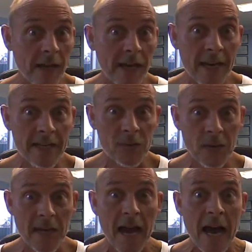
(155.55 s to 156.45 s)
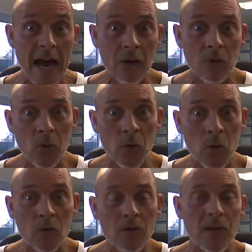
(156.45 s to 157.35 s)
any sort of car
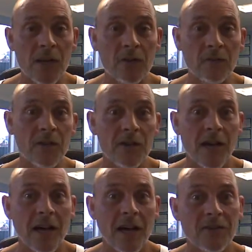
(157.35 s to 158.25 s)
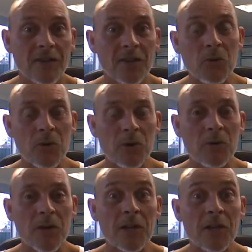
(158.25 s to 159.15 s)
or vehicle that you want to
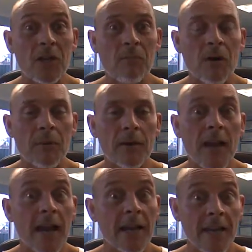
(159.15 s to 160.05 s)
put in, you can pop in there.